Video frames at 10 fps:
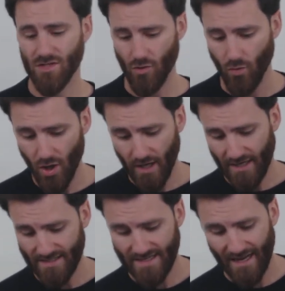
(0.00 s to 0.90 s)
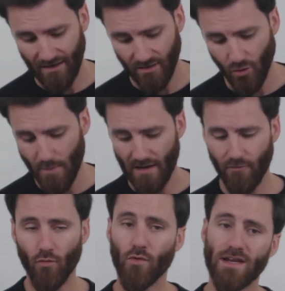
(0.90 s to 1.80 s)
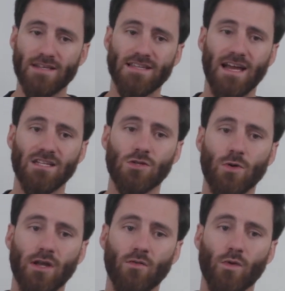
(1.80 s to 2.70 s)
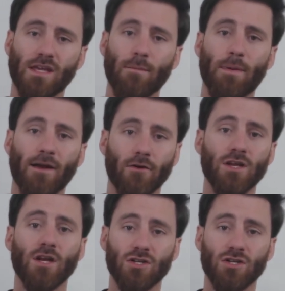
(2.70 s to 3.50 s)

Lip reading: So it's got a little bit of a redesign to it when compared